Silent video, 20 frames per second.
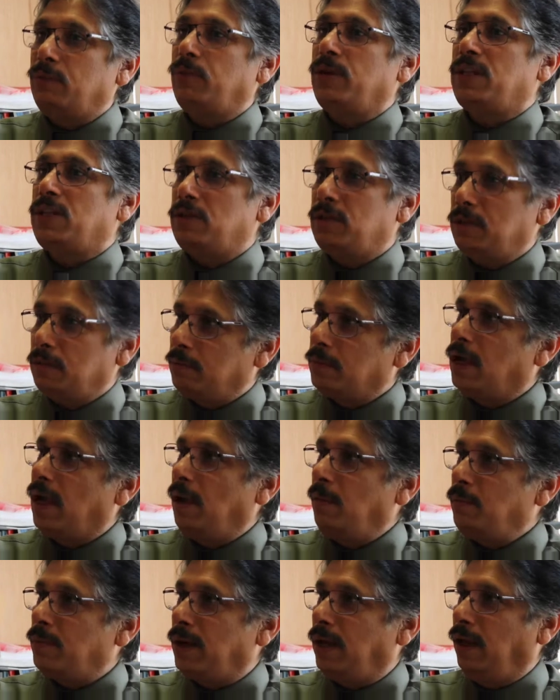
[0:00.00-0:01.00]
which
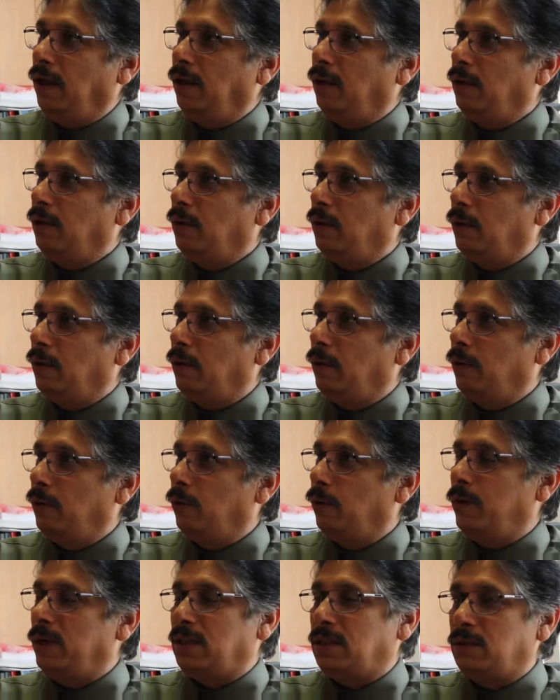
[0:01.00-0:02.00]
company,
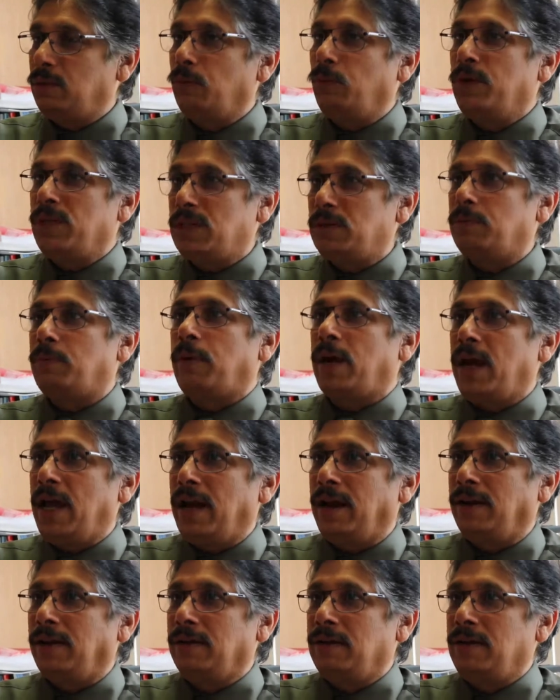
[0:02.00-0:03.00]
with which
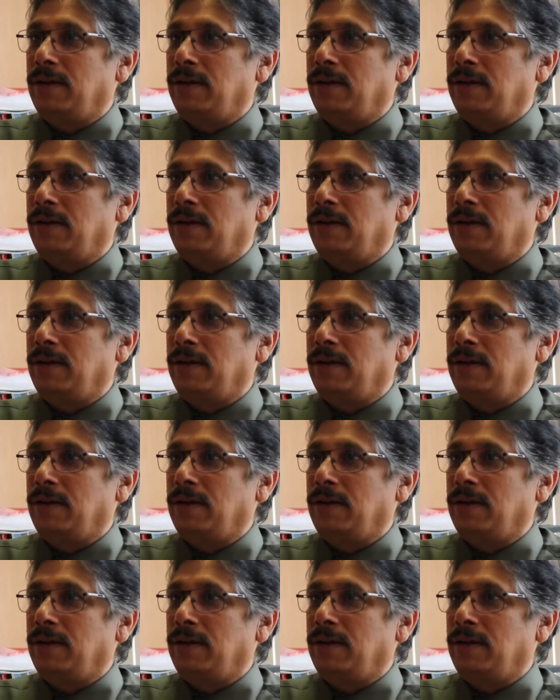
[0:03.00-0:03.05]
brand.